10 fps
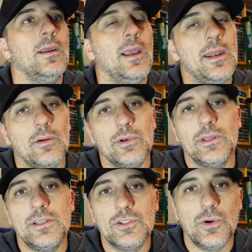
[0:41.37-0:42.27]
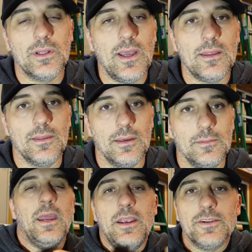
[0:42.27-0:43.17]
And I really enjoyed that
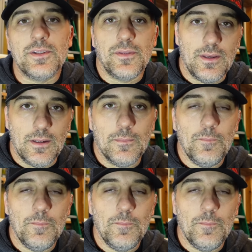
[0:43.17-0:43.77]
thing. Here's the thing.